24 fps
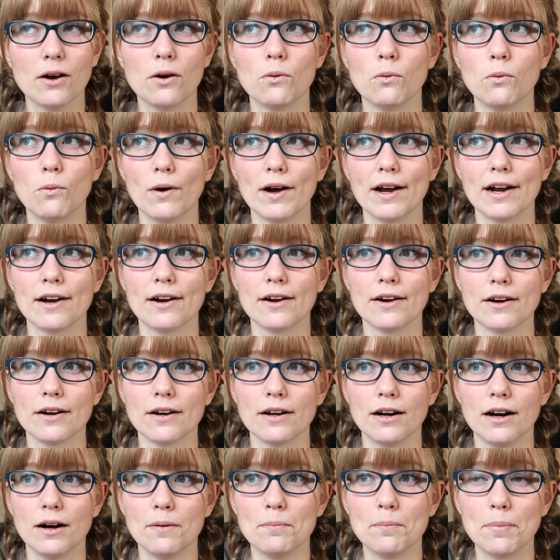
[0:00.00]

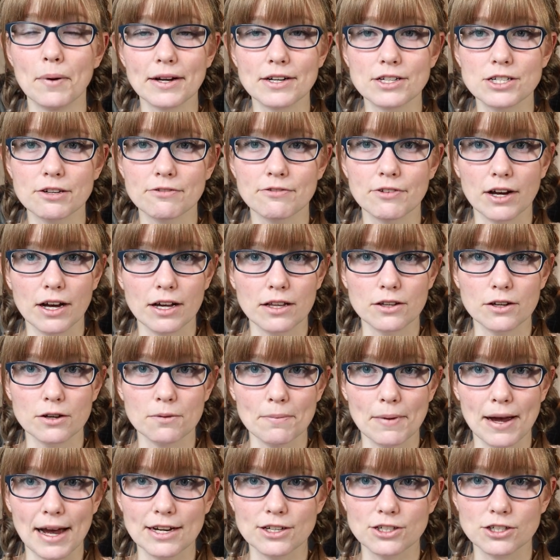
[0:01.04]
where a bunch of other
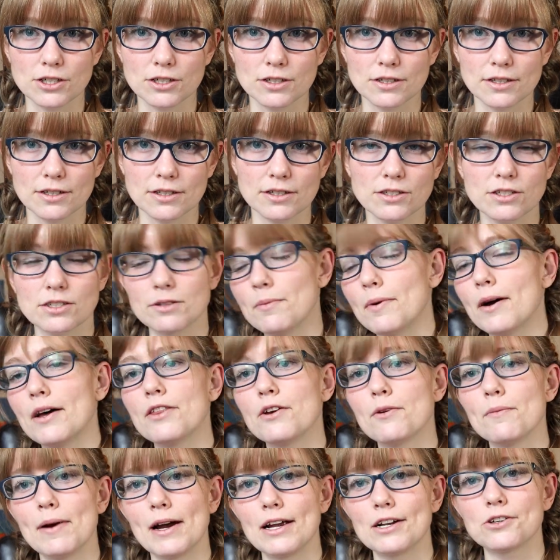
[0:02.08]

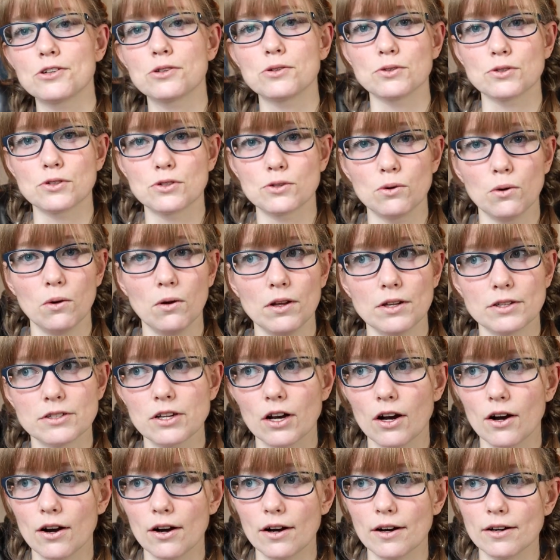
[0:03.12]
magical schools
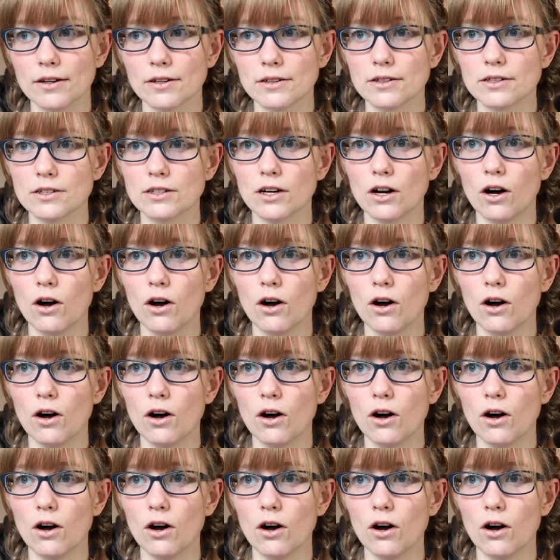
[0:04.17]
are